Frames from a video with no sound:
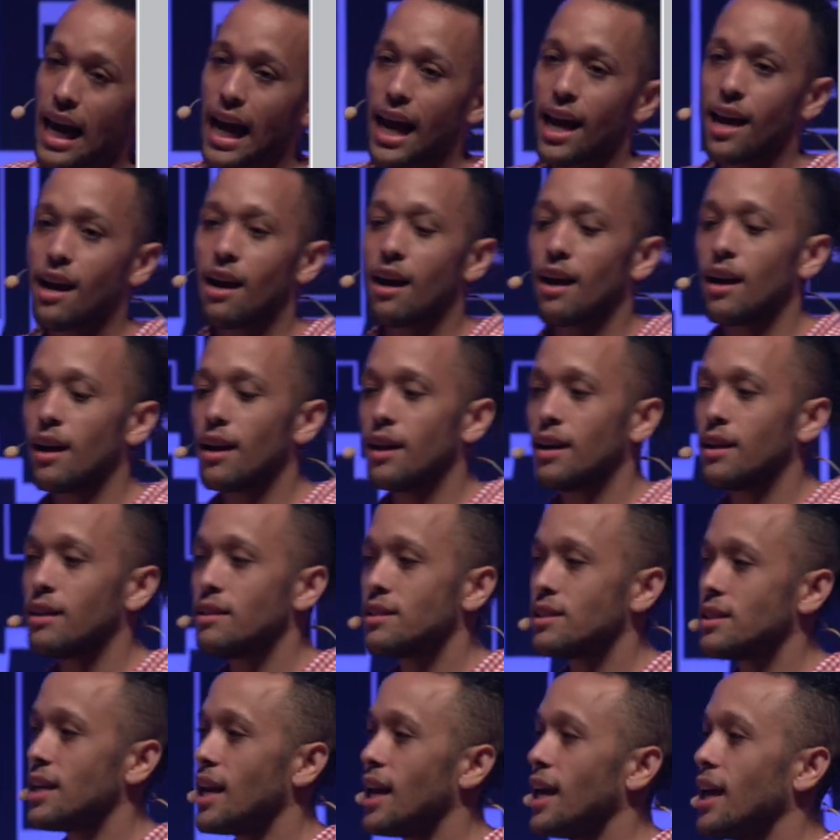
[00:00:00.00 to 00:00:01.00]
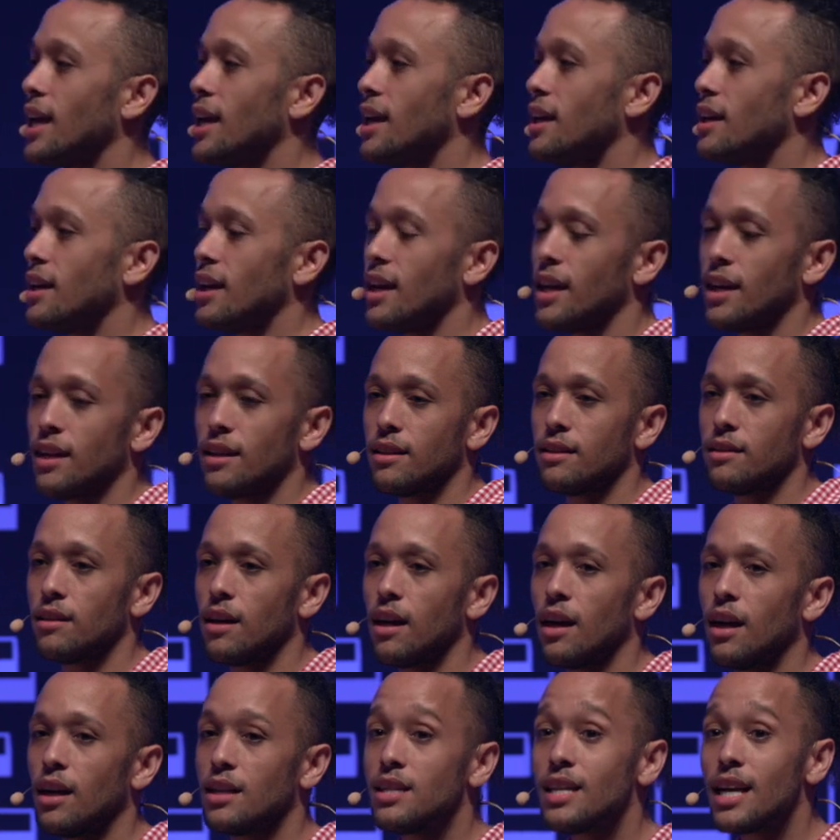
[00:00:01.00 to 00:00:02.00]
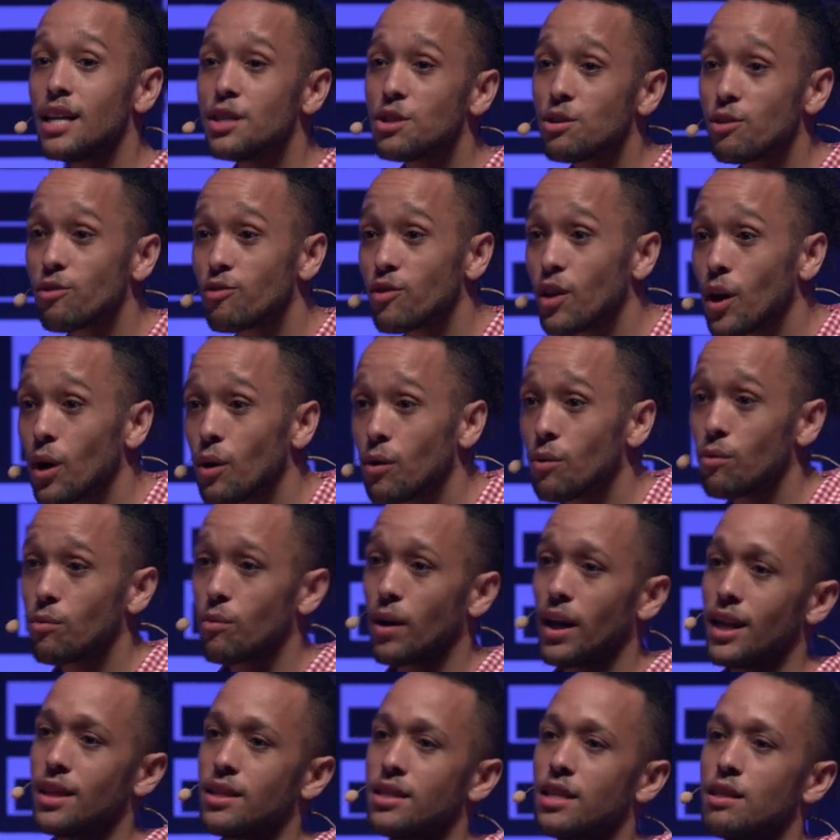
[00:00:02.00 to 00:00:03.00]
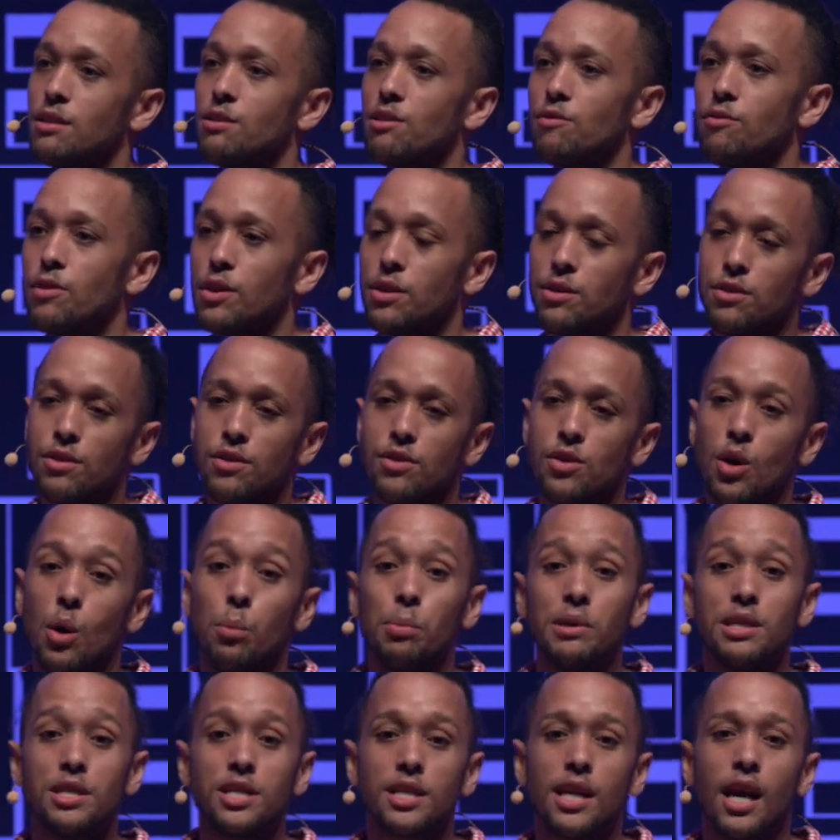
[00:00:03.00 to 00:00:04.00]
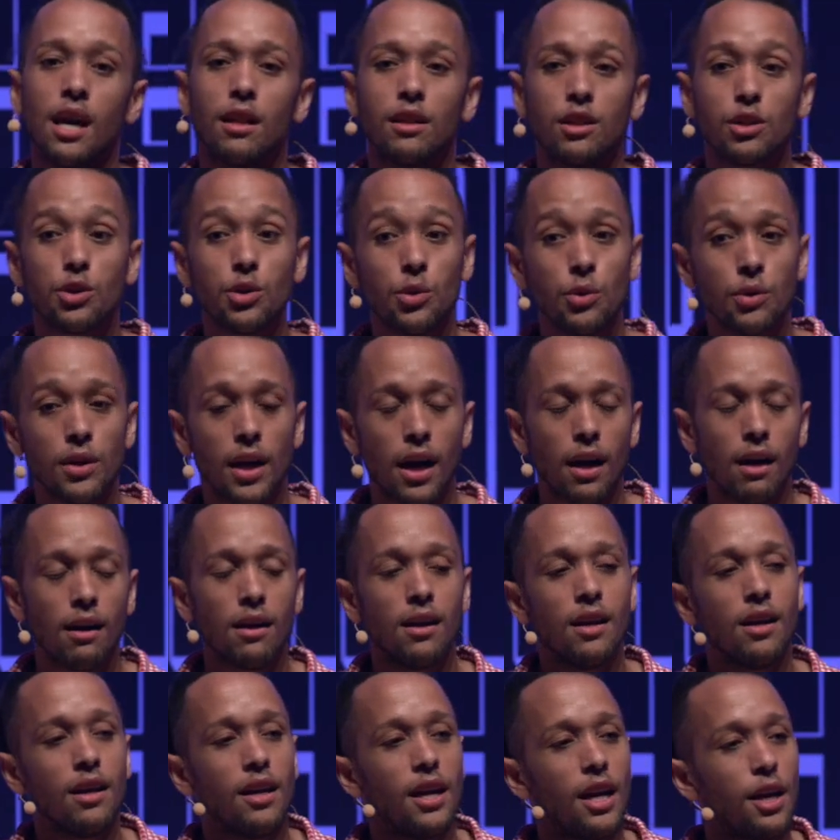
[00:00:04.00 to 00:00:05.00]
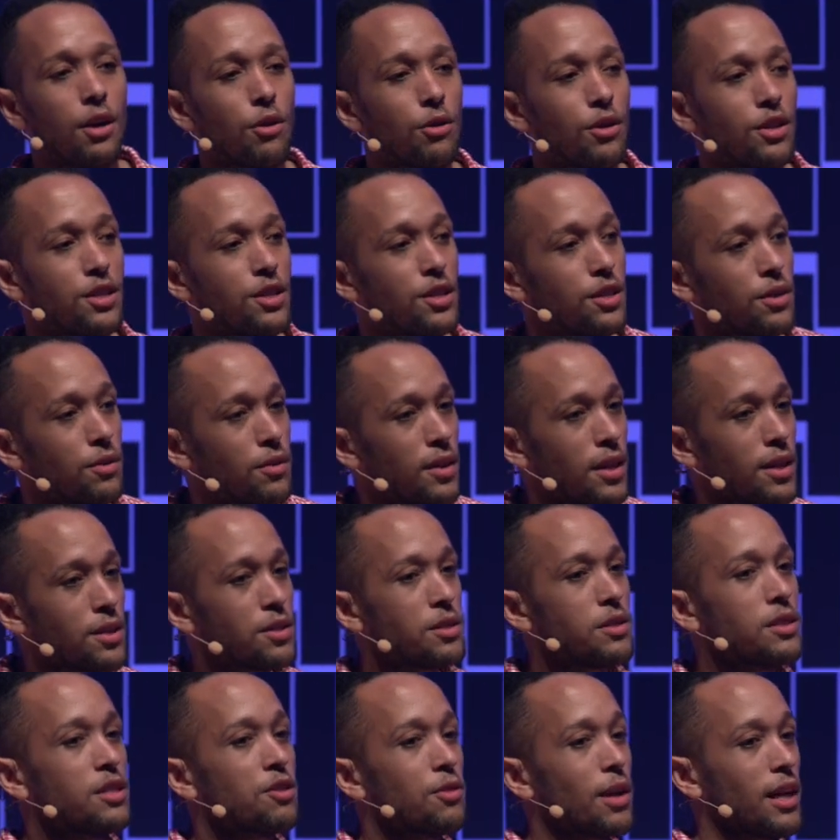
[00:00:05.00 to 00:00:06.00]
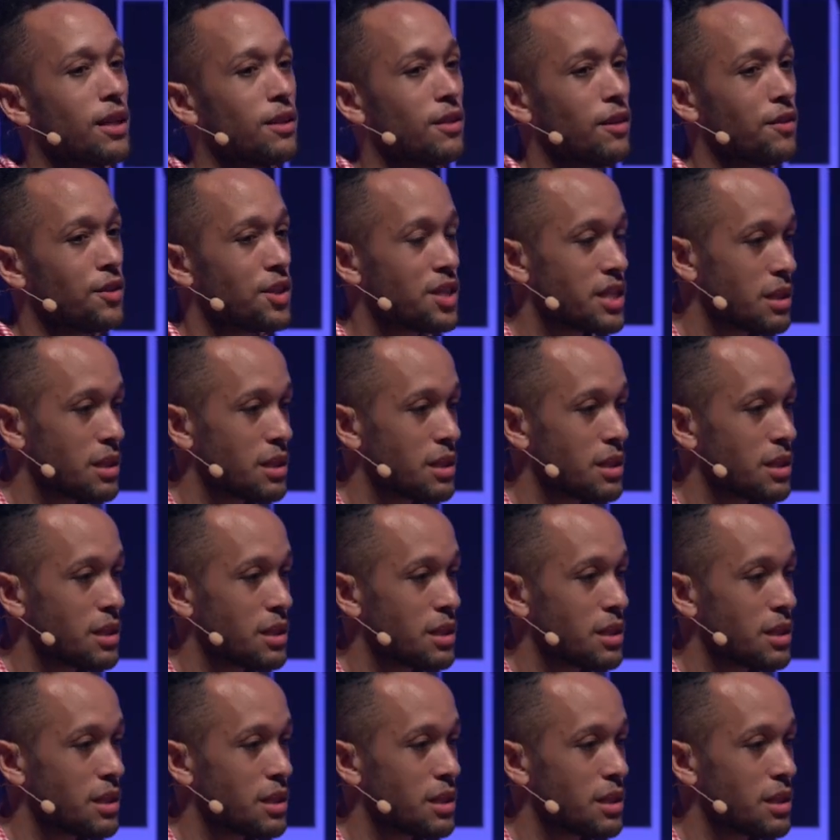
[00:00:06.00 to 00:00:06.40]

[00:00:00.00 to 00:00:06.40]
AI, say, in TensorFlow, right? TensorFlow uses OpenCL and CUDA in order to do this directly on the